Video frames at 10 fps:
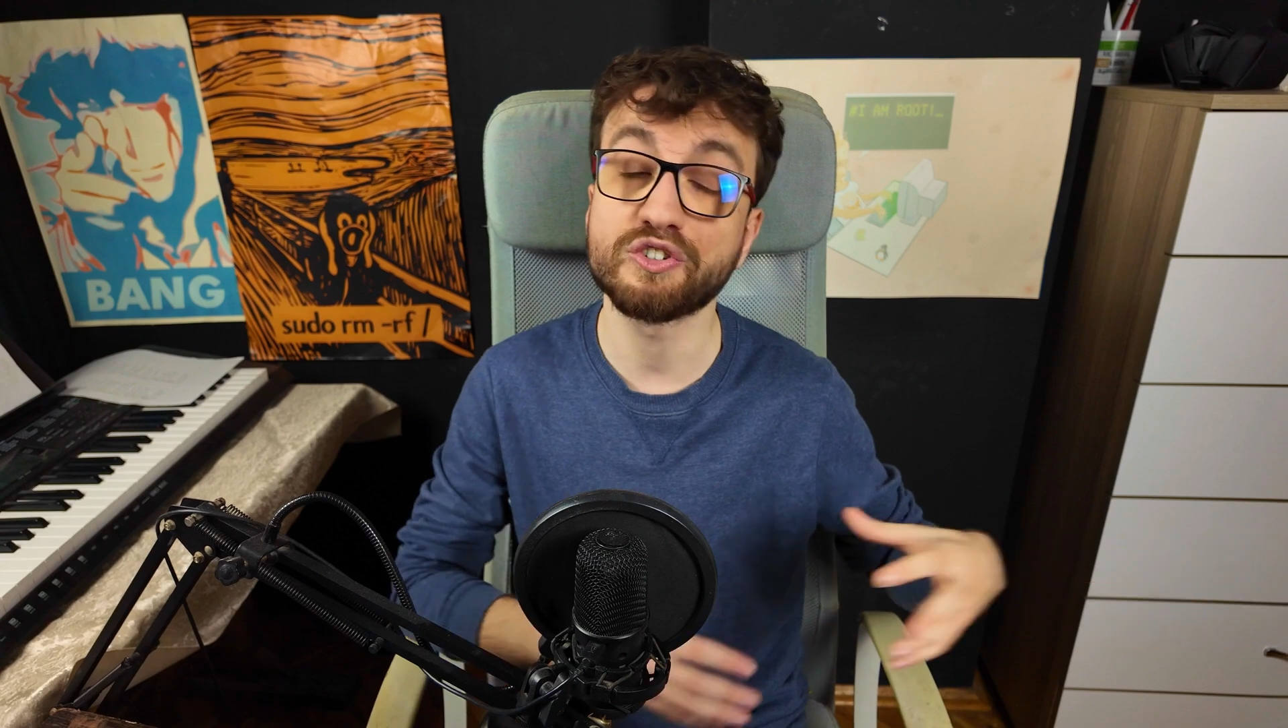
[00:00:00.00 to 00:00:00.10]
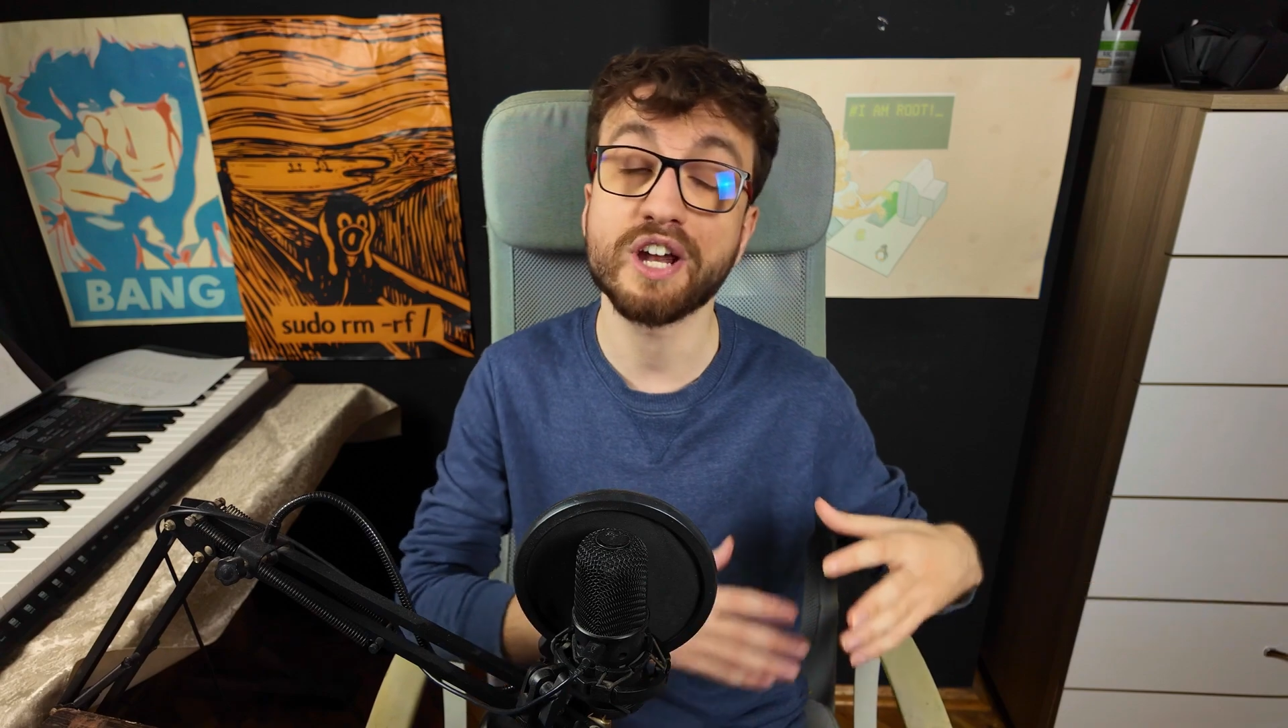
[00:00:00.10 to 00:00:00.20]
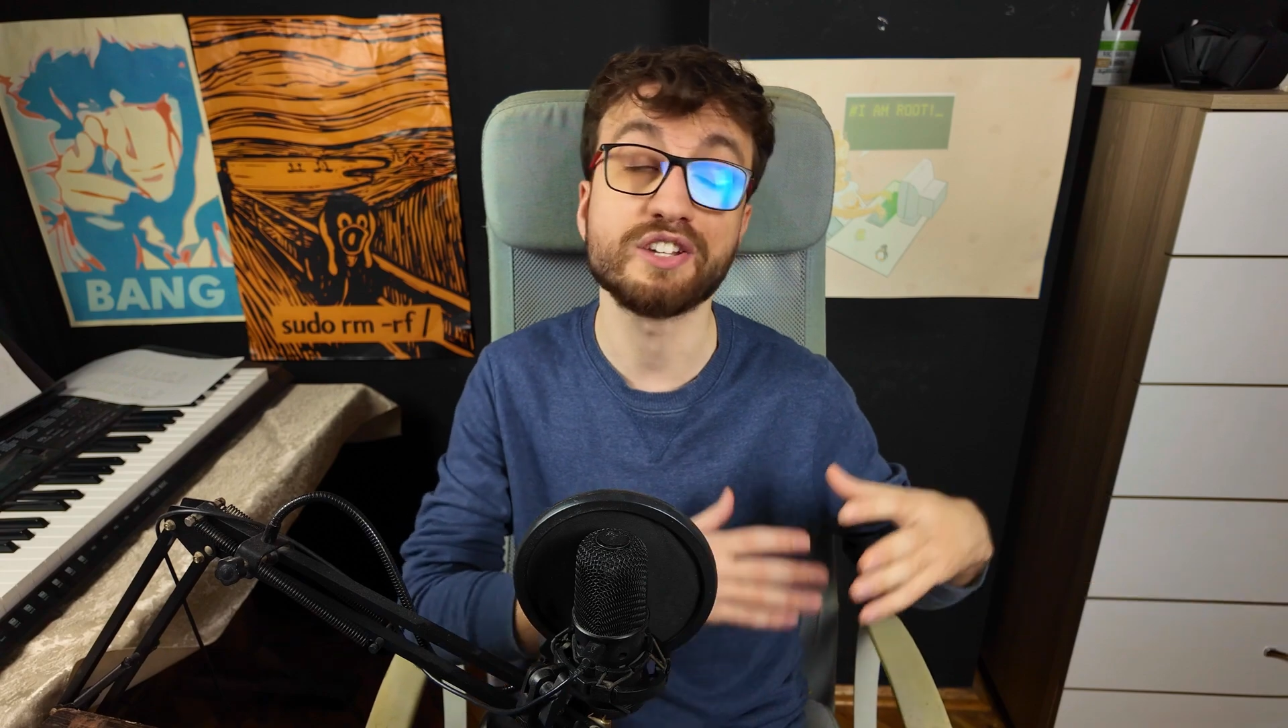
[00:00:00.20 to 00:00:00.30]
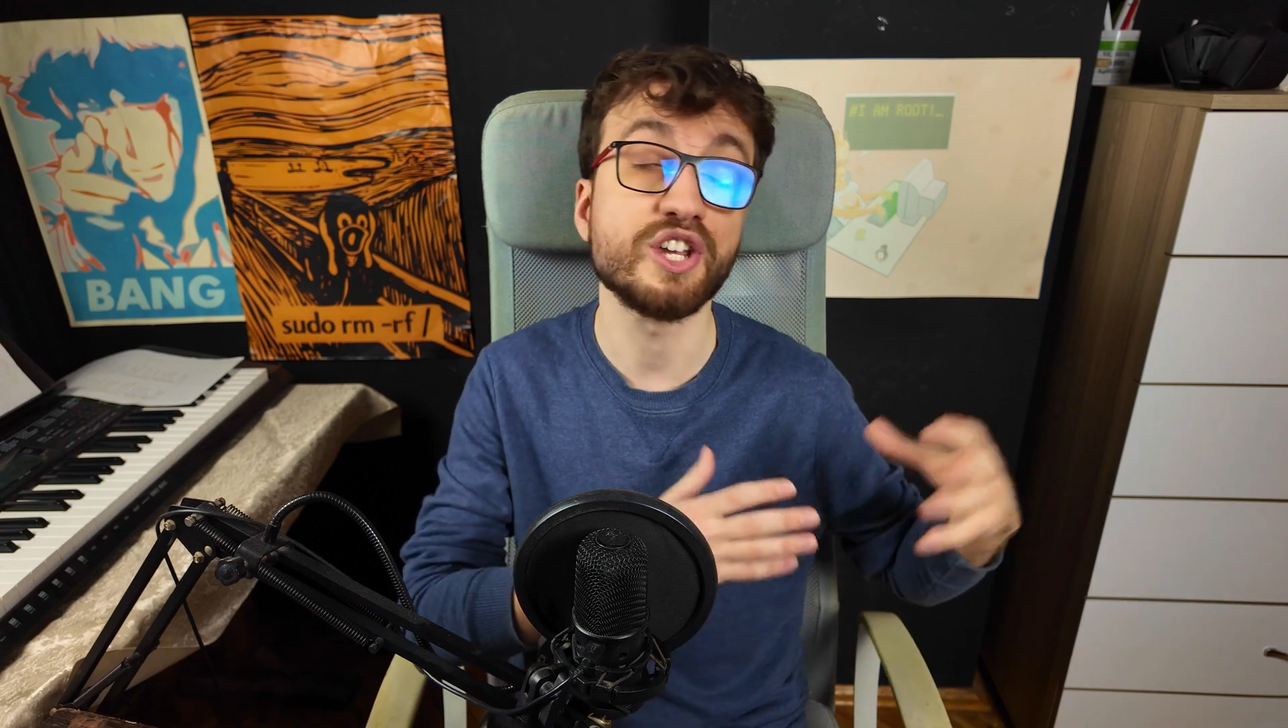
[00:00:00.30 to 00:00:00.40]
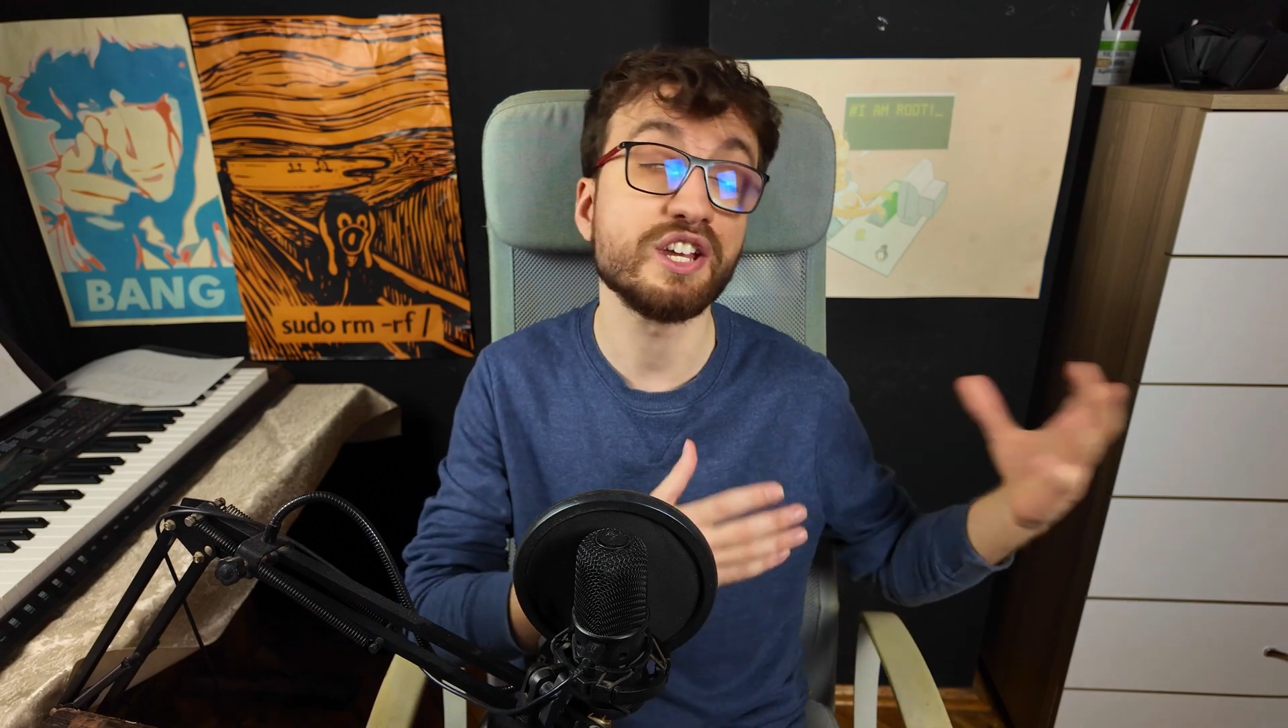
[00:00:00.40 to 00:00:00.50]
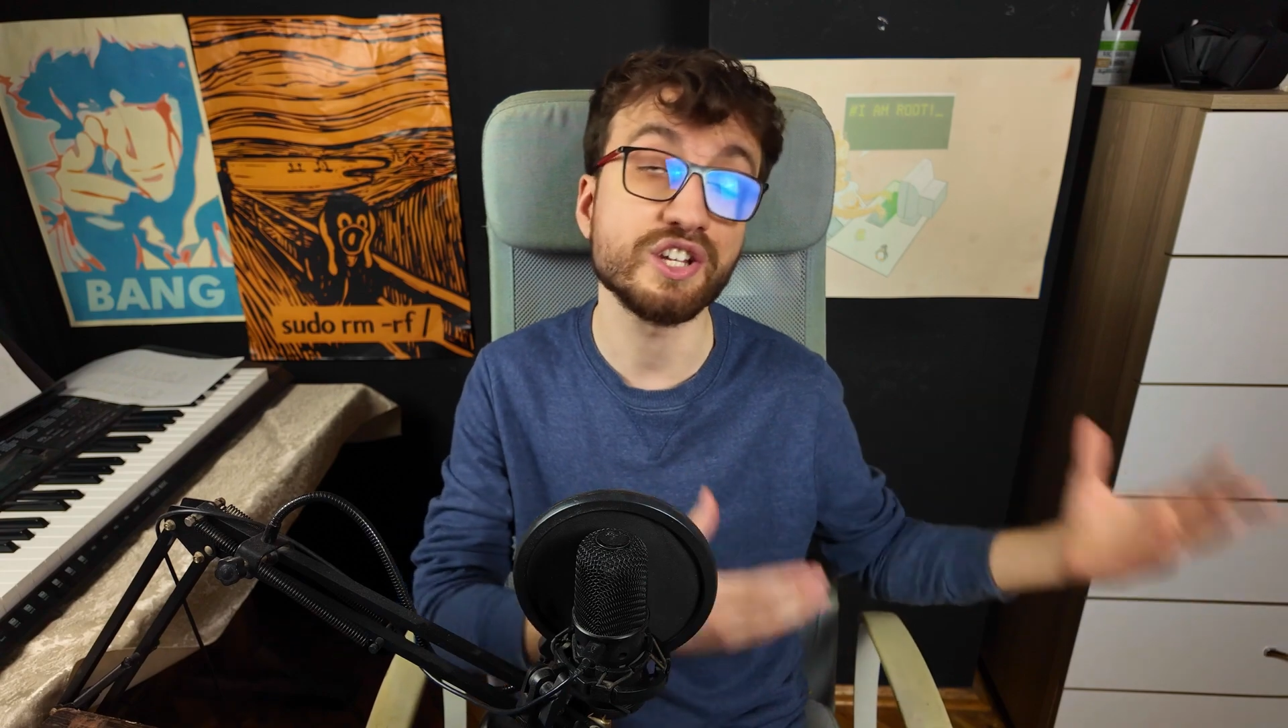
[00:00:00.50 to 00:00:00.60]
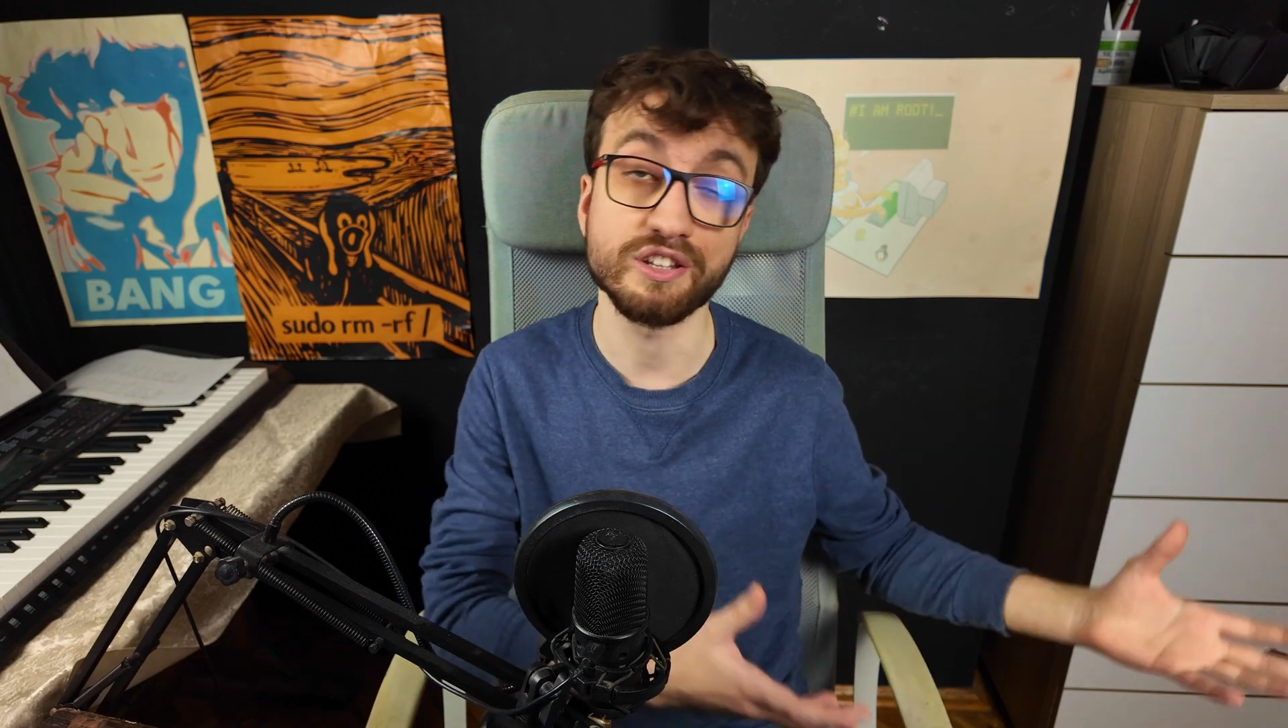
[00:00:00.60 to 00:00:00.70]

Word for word: tried changing